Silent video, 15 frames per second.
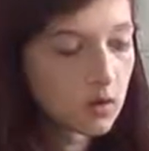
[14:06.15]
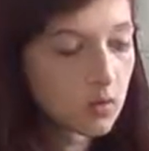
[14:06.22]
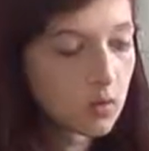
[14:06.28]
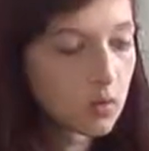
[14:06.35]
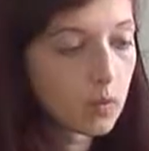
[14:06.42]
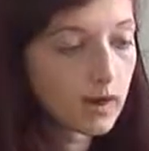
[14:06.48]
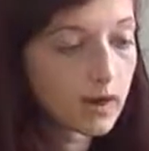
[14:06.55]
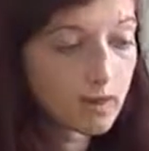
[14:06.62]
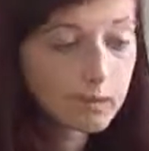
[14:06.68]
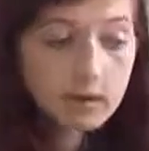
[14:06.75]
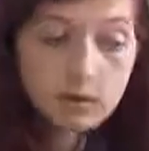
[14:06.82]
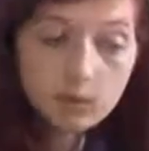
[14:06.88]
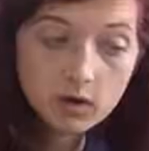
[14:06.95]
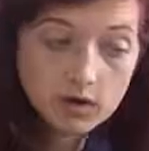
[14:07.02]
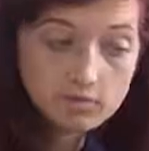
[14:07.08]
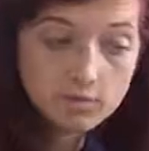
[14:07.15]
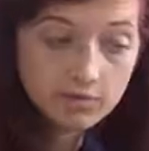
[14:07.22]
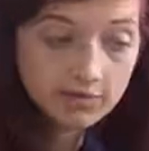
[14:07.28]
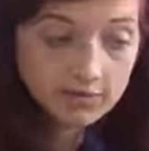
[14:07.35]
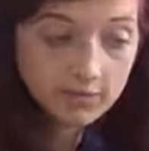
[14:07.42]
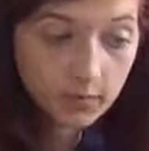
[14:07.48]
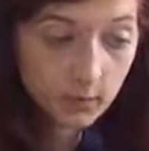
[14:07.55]
where we were
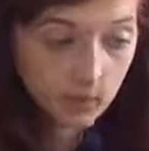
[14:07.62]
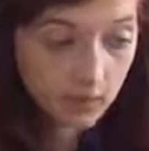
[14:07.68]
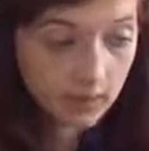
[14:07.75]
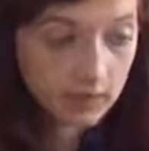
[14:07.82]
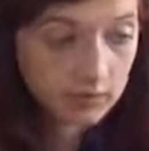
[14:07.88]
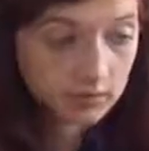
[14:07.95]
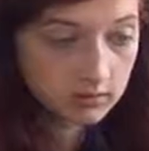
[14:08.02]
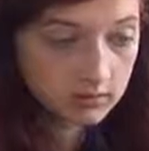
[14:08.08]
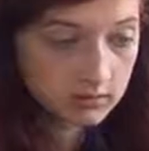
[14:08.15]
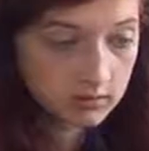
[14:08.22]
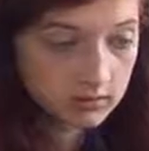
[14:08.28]
before.